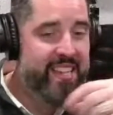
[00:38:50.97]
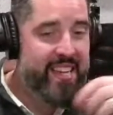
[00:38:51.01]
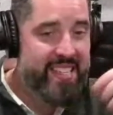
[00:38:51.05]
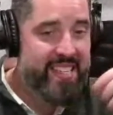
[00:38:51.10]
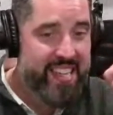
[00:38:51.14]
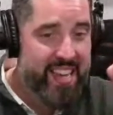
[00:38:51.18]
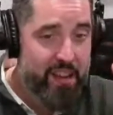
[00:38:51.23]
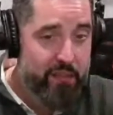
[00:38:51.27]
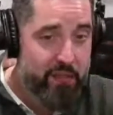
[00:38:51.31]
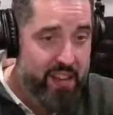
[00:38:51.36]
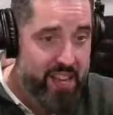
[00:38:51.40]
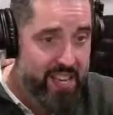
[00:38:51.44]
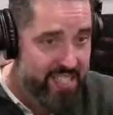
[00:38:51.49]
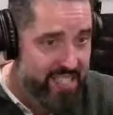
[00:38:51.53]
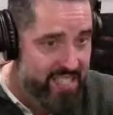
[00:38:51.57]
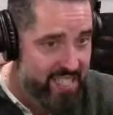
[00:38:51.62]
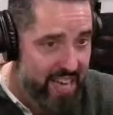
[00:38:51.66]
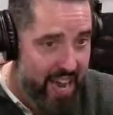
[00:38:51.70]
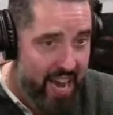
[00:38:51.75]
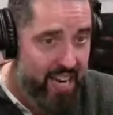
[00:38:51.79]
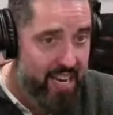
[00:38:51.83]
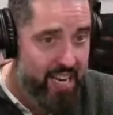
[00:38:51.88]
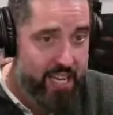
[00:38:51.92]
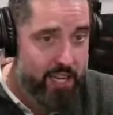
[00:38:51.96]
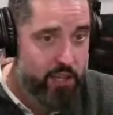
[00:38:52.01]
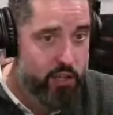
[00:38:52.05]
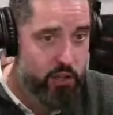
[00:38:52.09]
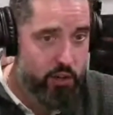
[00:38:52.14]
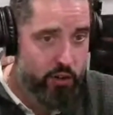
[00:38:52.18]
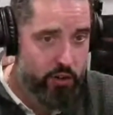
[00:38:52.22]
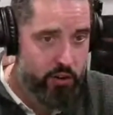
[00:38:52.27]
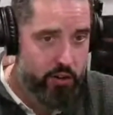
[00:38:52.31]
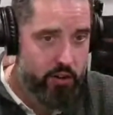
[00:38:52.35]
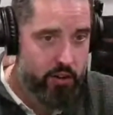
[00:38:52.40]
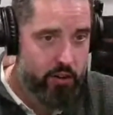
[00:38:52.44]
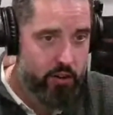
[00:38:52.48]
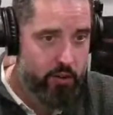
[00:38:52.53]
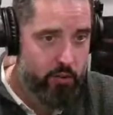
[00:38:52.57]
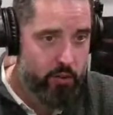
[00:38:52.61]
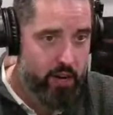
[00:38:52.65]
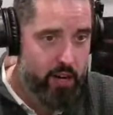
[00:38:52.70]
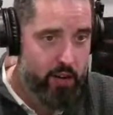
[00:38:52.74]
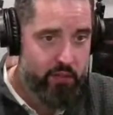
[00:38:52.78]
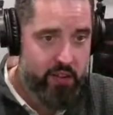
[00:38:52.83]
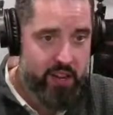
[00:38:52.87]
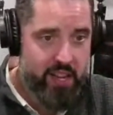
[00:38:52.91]
He says, if he has not entered,
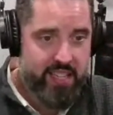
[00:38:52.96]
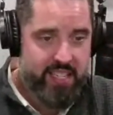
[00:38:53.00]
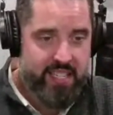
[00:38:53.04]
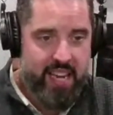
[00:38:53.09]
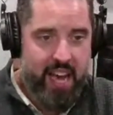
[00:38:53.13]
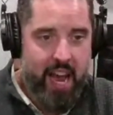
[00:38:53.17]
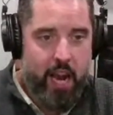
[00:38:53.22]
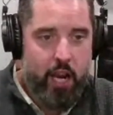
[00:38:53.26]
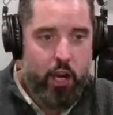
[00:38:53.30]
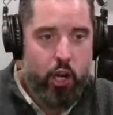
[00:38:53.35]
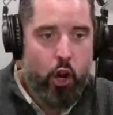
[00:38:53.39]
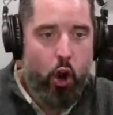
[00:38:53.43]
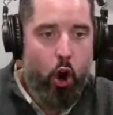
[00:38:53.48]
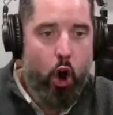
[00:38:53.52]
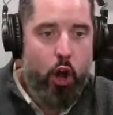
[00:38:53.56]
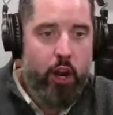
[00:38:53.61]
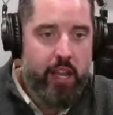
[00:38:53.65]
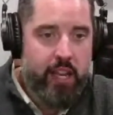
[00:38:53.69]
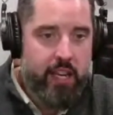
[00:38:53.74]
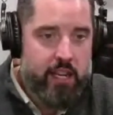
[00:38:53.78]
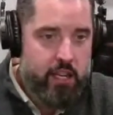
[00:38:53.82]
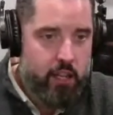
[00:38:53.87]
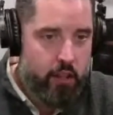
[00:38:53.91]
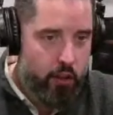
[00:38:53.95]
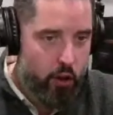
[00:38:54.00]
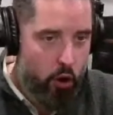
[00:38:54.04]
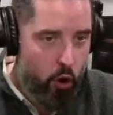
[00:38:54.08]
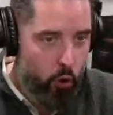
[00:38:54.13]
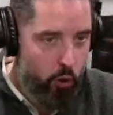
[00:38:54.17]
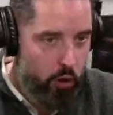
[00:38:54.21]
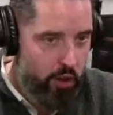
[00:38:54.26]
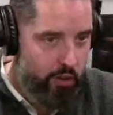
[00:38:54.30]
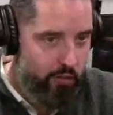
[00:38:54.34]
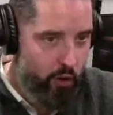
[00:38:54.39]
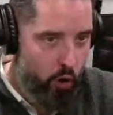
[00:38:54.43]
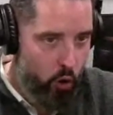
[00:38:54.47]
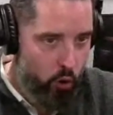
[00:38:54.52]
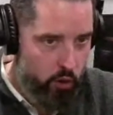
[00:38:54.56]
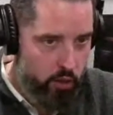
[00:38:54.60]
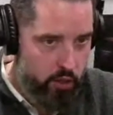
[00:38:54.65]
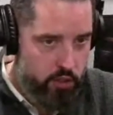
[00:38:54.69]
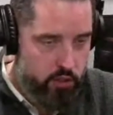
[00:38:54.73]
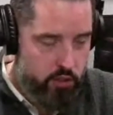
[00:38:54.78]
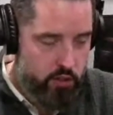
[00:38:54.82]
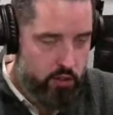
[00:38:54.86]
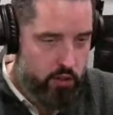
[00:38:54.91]
right, if he has not gone into the Holy of
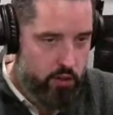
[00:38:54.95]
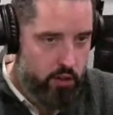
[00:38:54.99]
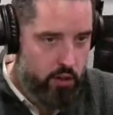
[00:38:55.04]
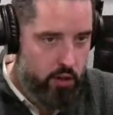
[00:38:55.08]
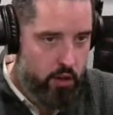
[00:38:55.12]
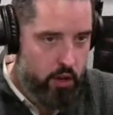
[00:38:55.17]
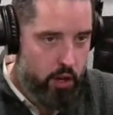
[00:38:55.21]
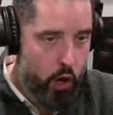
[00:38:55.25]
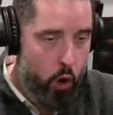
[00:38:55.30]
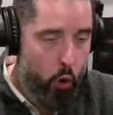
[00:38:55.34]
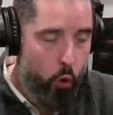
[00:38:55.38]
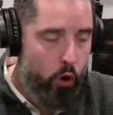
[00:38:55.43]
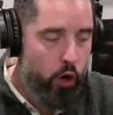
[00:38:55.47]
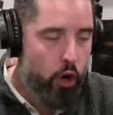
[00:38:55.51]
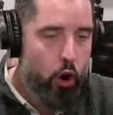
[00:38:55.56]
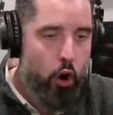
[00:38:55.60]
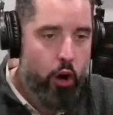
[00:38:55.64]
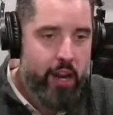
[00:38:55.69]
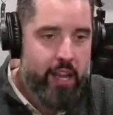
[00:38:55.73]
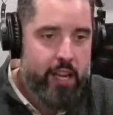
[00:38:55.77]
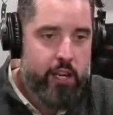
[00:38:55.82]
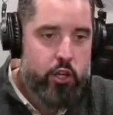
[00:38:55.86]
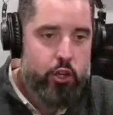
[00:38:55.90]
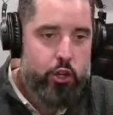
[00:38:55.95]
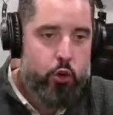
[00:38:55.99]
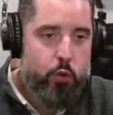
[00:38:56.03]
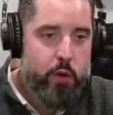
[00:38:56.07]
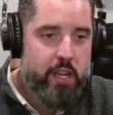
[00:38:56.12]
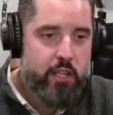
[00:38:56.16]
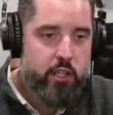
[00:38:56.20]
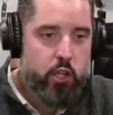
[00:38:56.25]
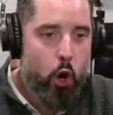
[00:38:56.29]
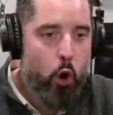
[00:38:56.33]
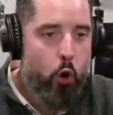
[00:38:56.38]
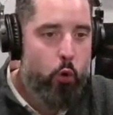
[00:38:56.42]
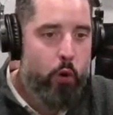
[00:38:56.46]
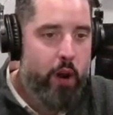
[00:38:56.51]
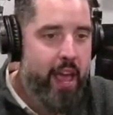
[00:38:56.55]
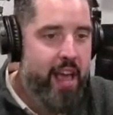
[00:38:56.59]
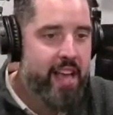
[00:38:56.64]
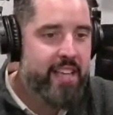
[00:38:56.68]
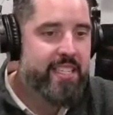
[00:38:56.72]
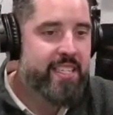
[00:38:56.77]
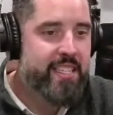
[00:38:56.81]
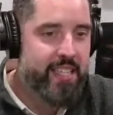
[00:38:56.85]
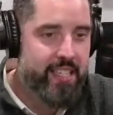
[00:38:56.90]
Holies or gone into his
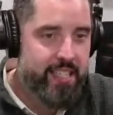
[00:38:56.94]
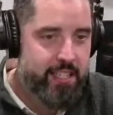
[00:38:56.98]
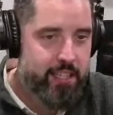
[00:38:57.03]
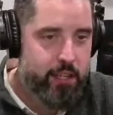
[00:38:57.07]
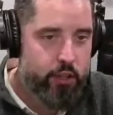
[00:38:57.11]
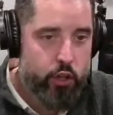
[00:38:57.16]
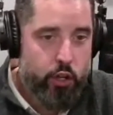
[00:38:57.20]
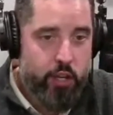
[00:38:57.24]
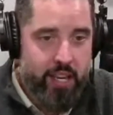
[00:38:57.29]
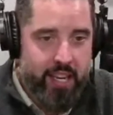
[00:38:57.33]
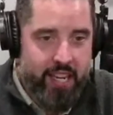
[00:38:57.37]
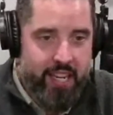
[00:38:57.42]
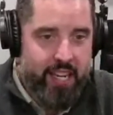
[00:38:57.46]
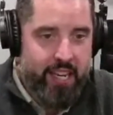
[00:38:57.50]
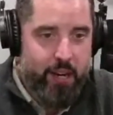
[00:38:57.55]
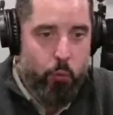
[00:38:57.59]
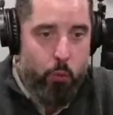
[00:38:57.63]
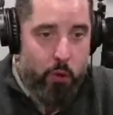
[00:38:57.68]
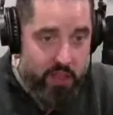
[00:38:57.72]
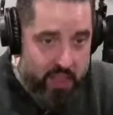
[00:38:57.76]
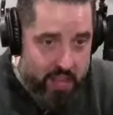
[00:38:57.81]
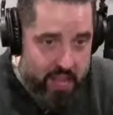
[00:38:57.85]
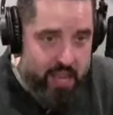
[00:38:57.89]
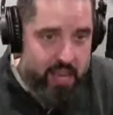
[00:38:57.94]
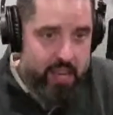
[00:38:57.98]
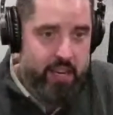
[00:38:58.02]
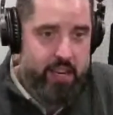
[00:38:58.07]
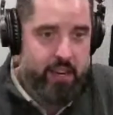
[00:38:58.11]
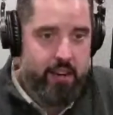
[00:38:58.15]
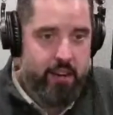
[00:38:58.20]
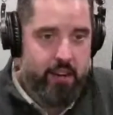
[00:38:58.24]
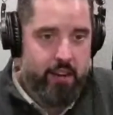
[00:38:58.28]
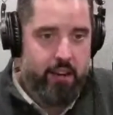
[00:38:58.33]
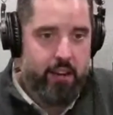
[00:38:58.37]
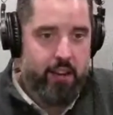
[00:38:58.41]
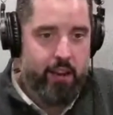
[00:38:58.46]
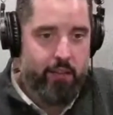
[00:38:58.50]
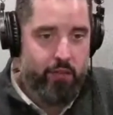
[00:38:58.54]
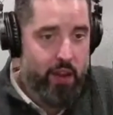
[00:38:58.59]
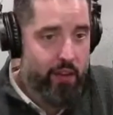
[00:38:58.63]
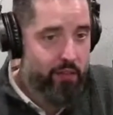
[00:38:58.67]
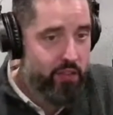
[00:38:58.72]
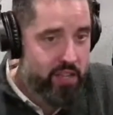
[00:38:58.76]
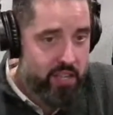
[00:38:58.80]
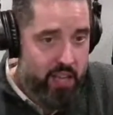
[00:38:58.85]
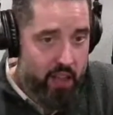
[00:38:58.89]
own essence, looking within,
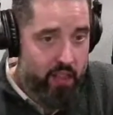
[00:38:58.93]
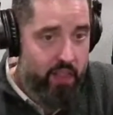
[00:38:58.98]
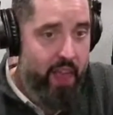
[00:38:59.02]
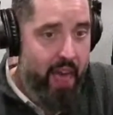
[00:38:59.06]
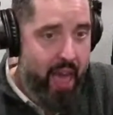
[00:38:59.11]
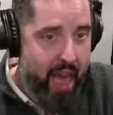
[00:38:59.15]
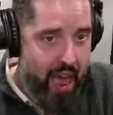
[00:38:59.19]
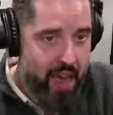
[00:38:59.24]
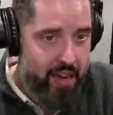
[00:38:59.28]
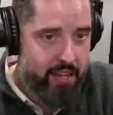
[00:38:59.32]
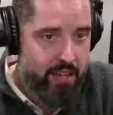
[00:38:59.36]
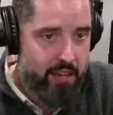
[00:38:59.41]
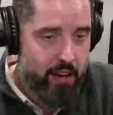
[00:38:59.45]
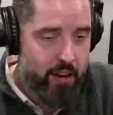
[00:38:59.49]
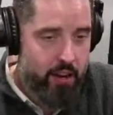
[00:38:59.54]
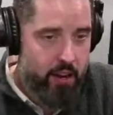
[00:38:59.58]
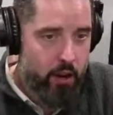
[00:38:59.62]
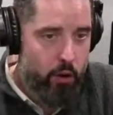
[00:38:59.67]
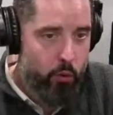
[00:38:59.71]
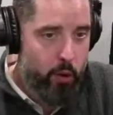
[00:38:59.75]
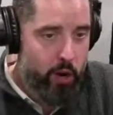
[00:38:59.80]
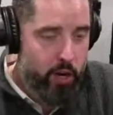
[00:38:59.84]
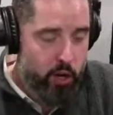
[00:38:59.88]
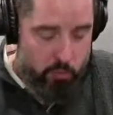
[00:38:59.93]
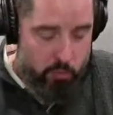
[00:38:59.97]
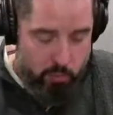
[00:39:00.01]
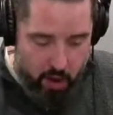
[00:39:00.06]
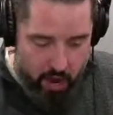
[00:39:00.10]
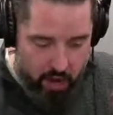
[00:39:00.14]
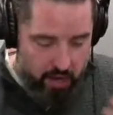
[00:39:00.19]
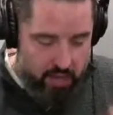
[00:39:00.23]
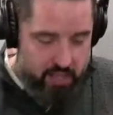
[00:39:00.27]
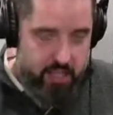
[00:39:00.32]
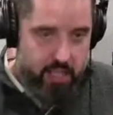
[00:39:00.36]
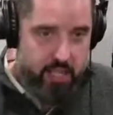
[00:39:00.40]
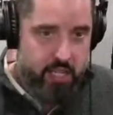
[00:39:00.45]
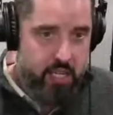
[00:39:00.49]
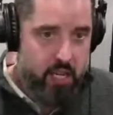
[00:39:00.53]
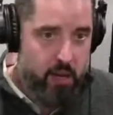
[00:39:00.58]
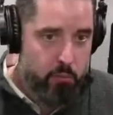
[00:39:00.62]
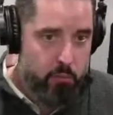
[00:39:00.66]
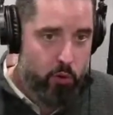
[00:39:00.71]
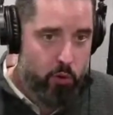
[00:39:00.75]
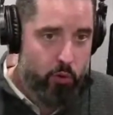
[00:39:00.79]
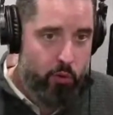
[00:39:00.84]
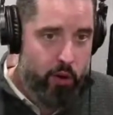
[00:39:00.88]
if you haven't done that, right, your body's the
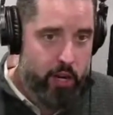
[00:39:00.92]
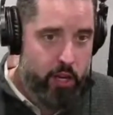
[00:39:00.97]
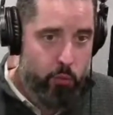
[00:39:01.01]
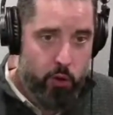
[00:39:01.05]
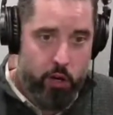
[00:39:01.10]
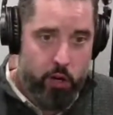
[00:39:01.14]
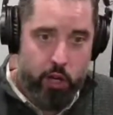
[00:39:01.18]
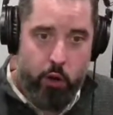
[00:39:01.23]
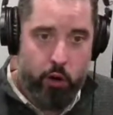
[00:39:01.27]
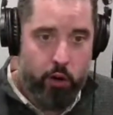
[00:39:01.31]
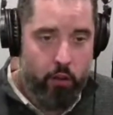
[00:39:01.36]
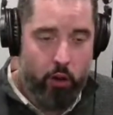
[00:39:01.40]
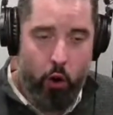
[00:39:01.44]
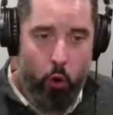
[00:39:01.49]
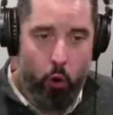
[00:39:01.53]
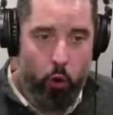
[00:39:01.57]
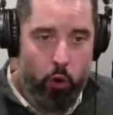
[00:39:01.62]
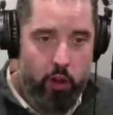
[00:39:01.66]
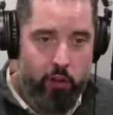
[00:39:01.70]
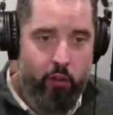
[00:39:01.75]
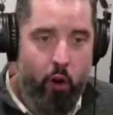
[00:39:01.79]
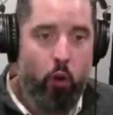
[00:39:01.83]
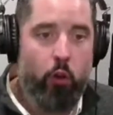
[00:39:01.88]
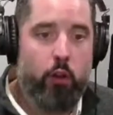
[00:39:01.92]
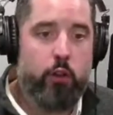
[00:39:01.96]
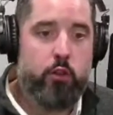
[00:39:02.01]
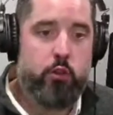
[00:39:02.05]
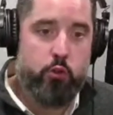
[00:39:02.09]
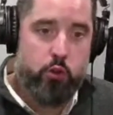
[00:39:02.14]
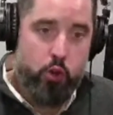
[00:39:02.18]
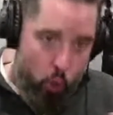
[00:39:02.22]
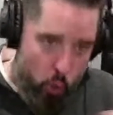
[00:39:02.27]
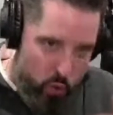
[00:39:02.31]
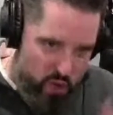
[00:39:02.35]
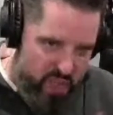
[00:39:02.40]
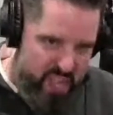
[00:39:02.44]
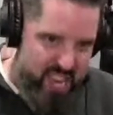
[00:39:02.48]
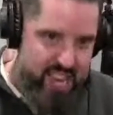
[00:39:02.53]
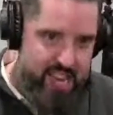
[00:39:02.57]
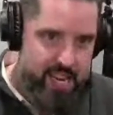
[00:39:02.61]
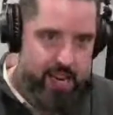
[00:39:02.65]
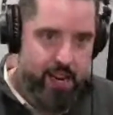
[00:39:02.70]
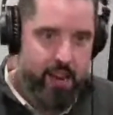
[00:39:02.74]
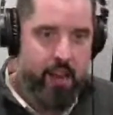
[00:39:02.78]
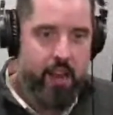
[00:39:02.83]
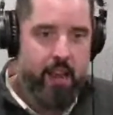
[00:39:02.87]
temple, right? You want to go to the Holy of Holies, you go
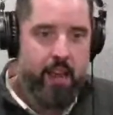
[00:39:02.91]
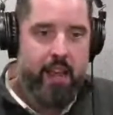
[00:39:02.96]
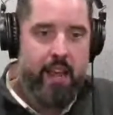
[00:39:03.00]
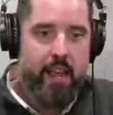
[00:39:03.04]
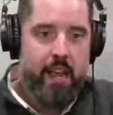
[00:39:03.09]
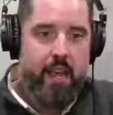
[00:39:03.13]
within.